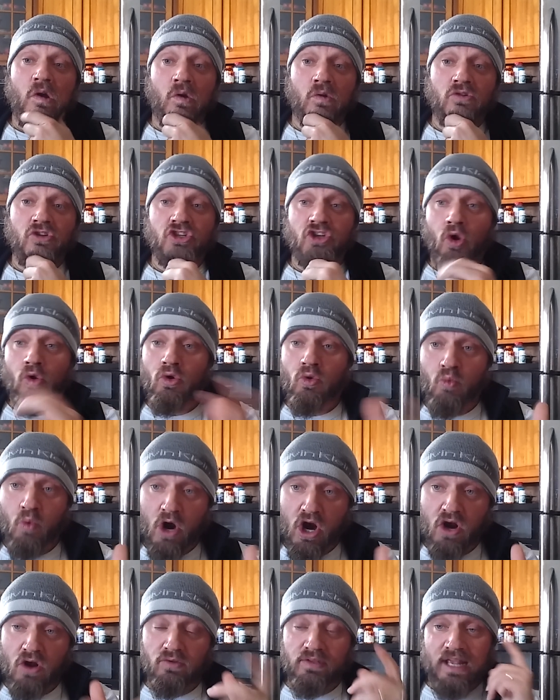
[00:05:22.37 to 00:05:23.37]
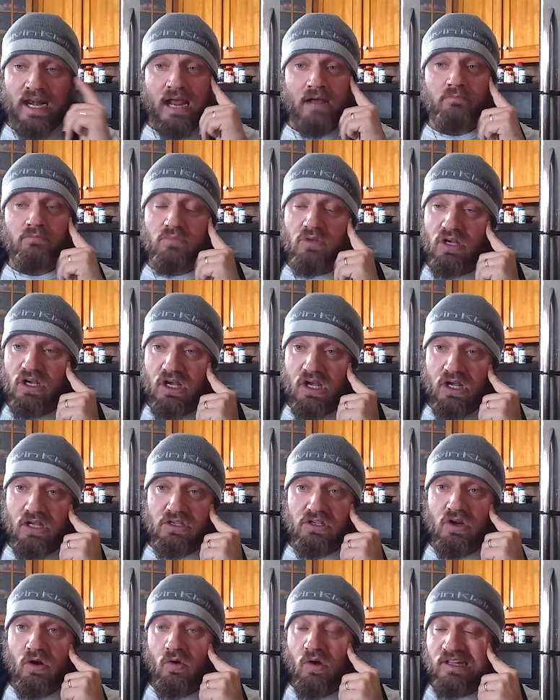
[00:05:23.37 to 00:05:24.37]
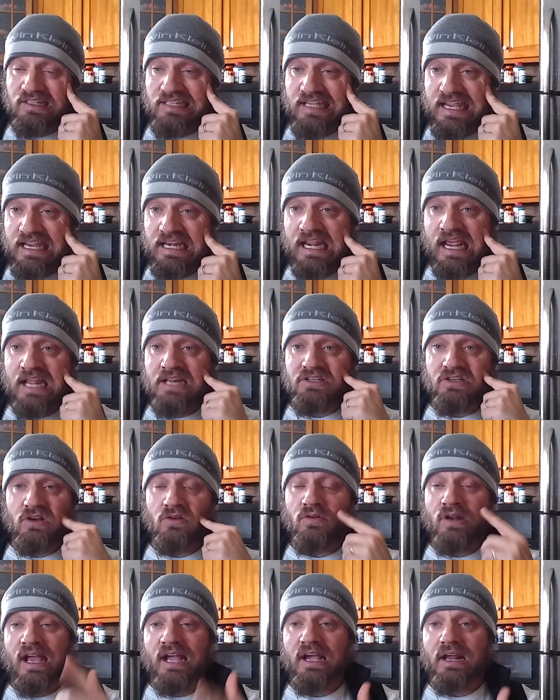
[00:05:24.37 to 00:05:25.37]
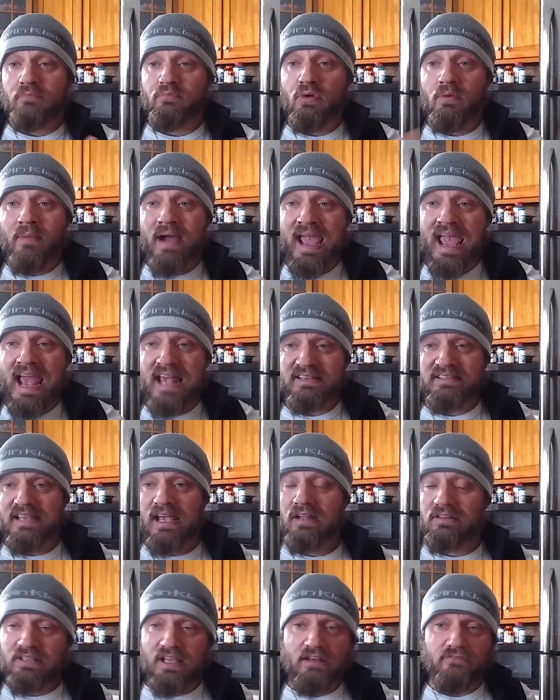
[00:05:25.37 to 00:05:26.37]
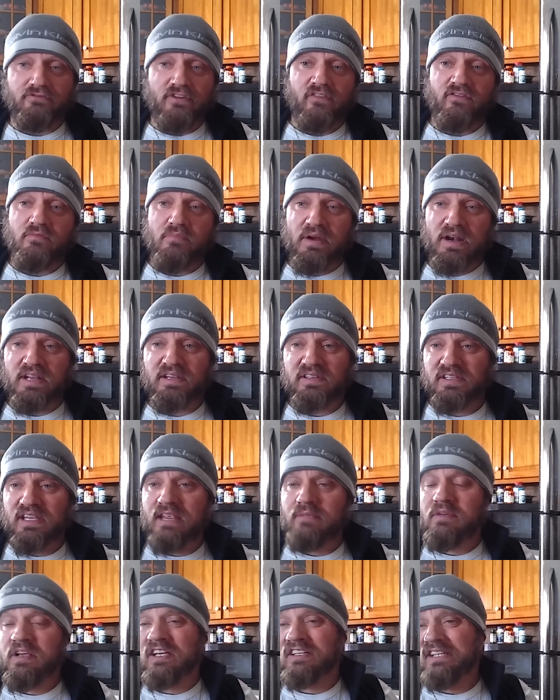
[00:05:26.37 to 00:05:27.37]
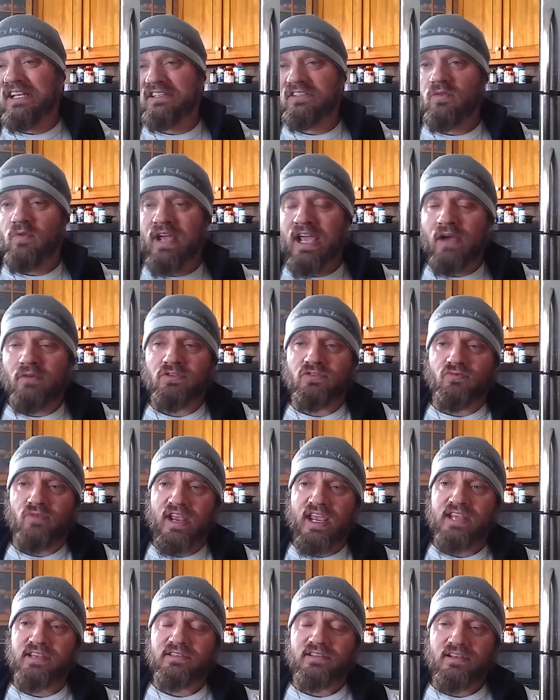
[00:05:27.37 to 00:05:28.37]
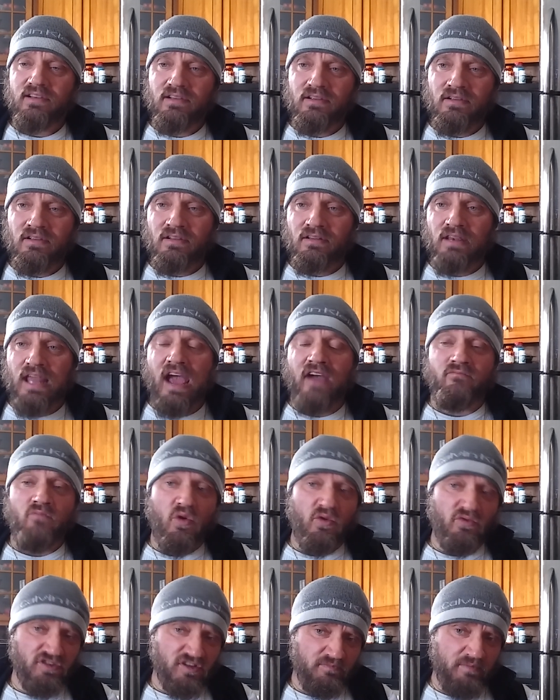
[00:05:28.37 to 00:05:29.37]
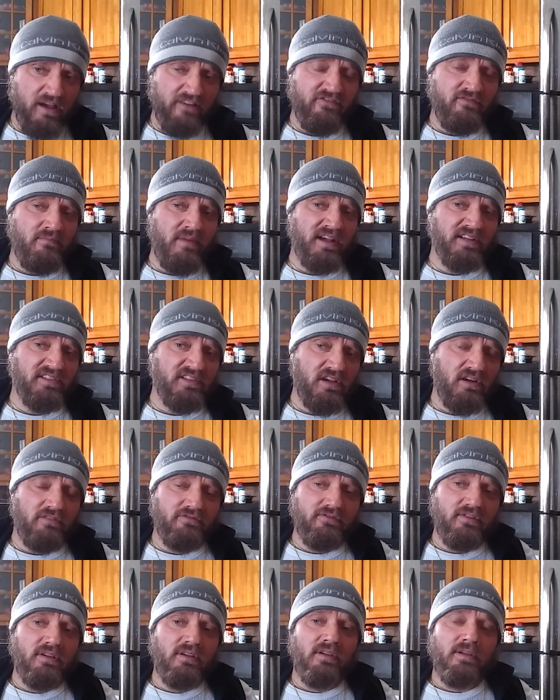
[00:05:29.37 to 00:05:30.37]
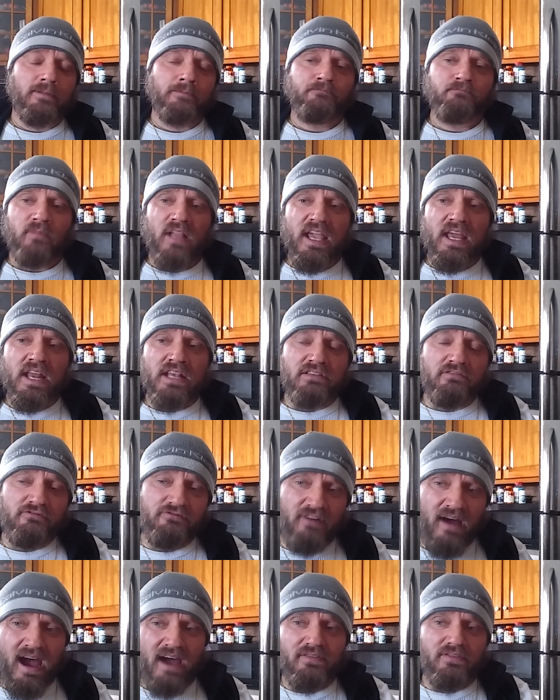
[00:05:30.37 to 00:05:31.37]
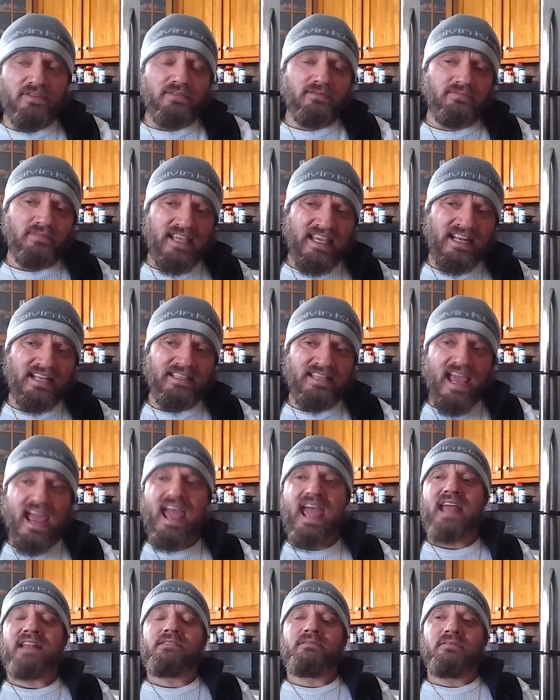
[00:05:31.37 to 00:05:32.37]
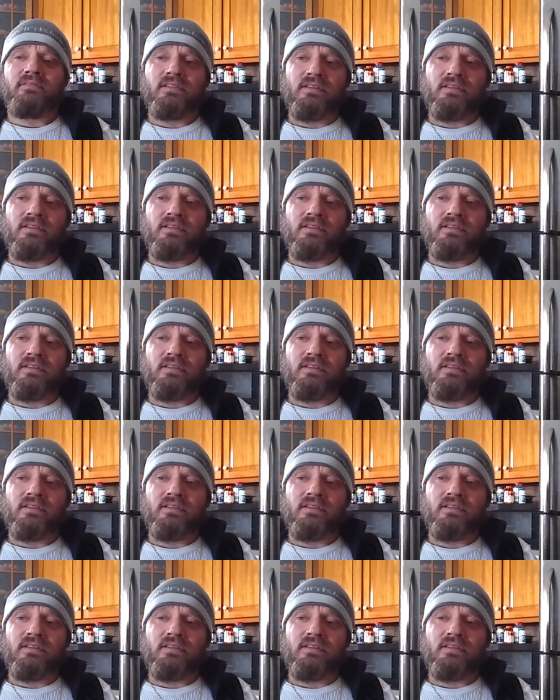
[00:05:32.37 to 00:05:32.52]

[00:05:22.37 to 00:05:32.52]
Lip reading: show the world that I'm a teenager and I gotta put my ass out there for everybody to see because that's the way I was raised. Now I have more respect for myself, and as a father and a dad,